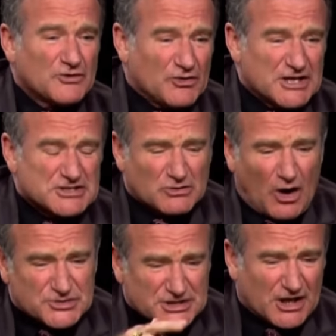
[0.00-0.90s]
no, this,
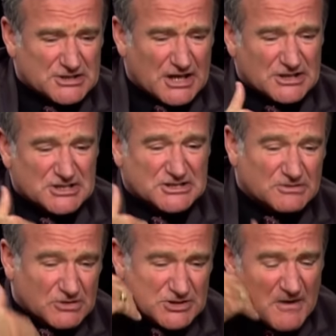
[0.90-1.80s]
no, seriously, I just,
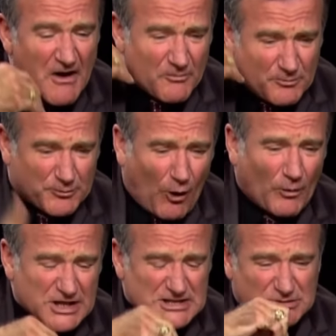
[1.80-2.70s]
just,
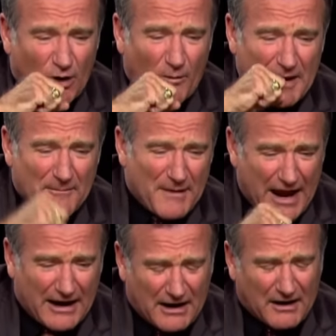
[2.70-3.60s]
try, just throw me a bad